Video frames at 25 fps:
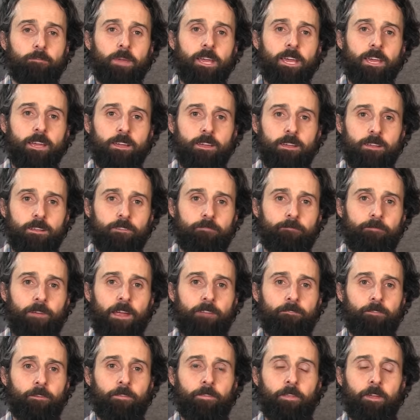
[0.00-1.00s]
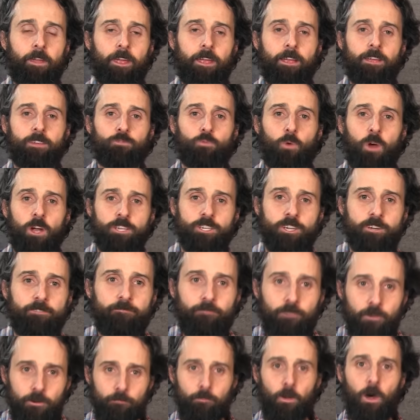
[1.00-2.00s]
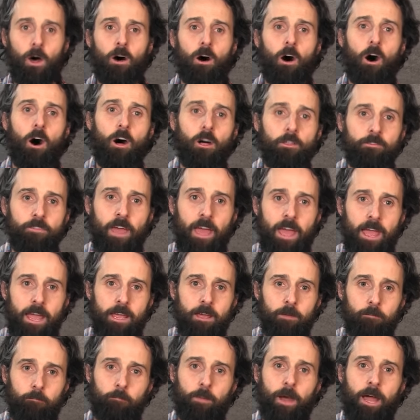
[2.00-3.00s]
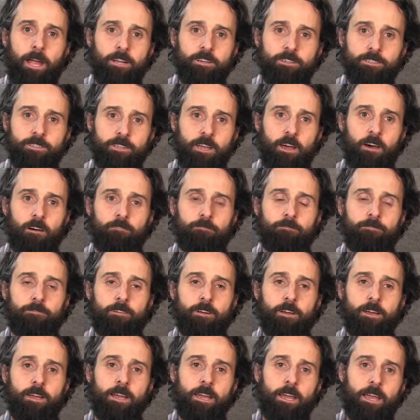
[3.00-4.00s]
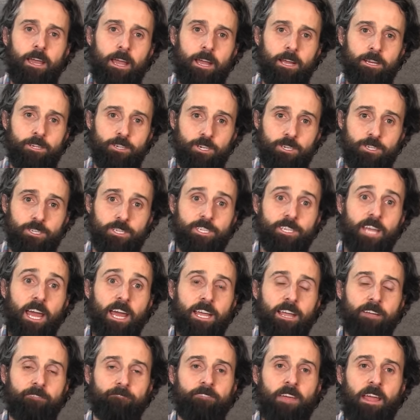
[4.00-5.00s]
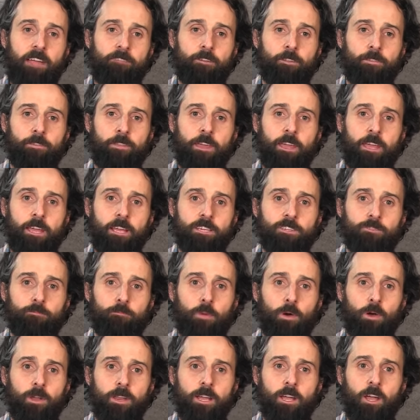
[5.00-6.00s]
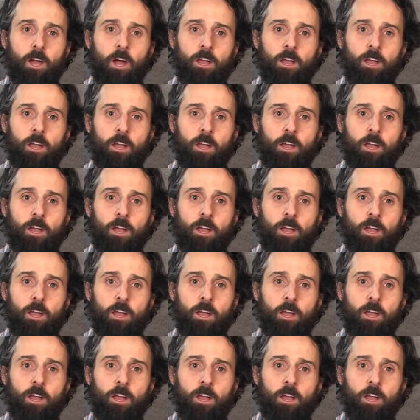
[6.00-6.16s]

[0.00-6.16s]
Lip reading: me, your favorite thing is watching football all day by yourself. And your second favorite thing is putting